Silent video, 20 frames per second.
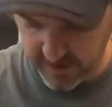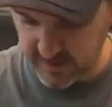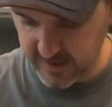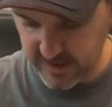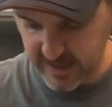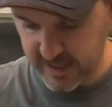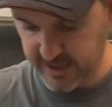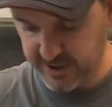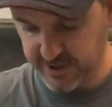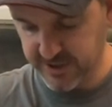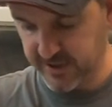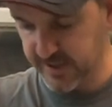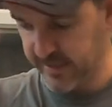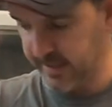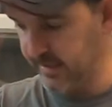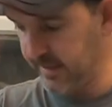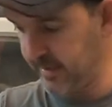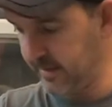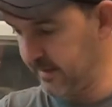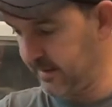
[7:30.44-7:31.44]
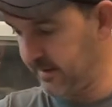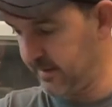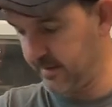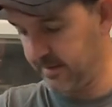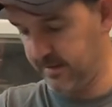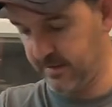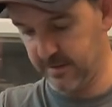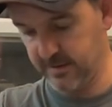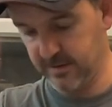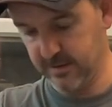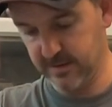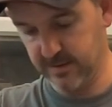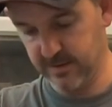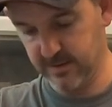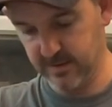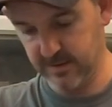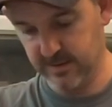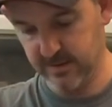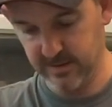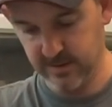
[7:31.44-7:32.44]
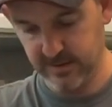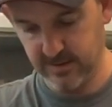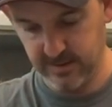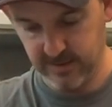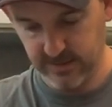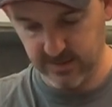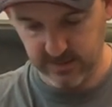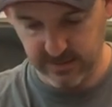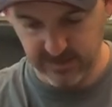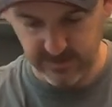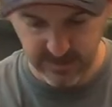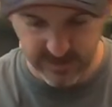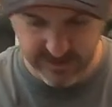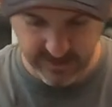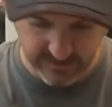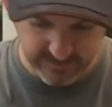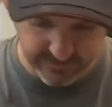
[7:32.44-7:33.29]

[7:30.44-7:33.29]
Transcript: thin gauge steel either. That